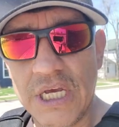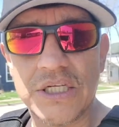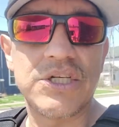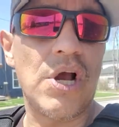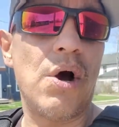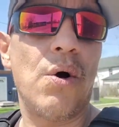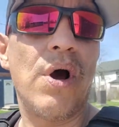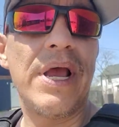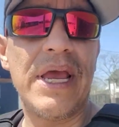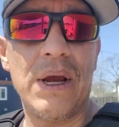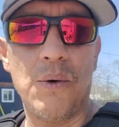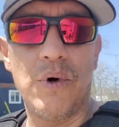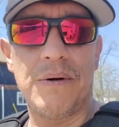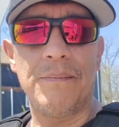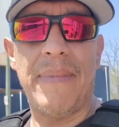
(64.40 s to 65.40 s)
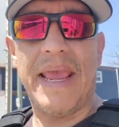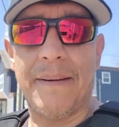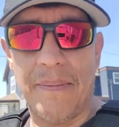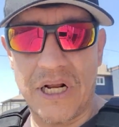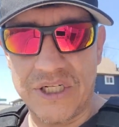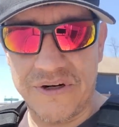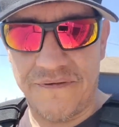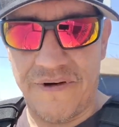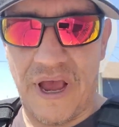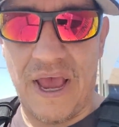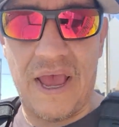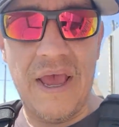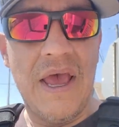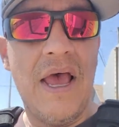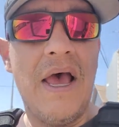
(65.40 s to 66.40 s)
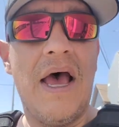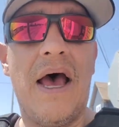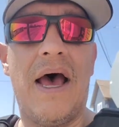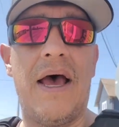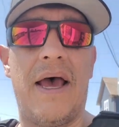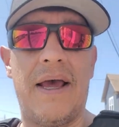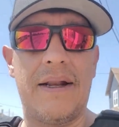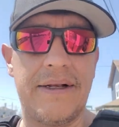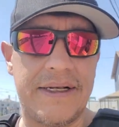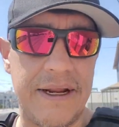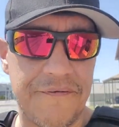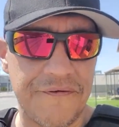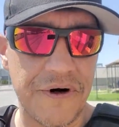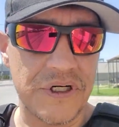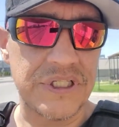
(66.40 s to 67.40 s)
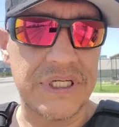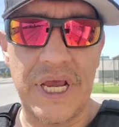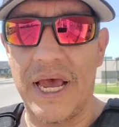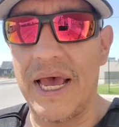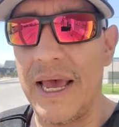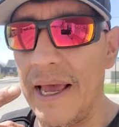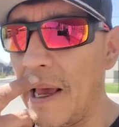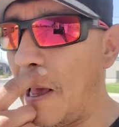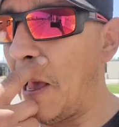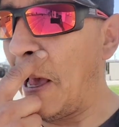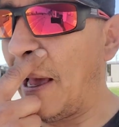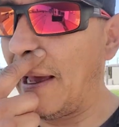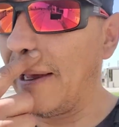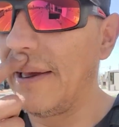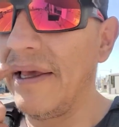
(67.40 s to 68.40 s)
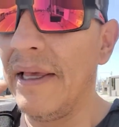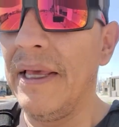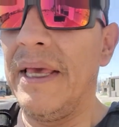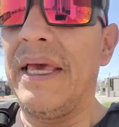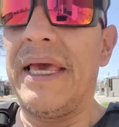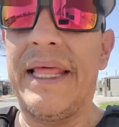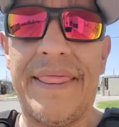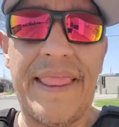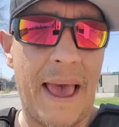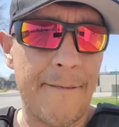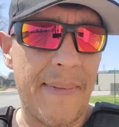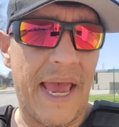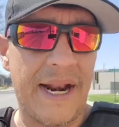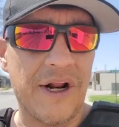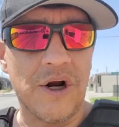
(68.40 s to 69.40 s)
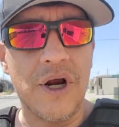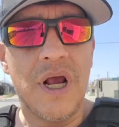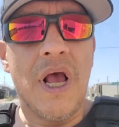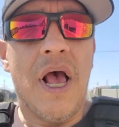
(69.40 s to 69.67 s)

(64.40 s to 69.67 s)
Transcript: So it wouldn't make much of a, uh, difference uh, uh, in that manner.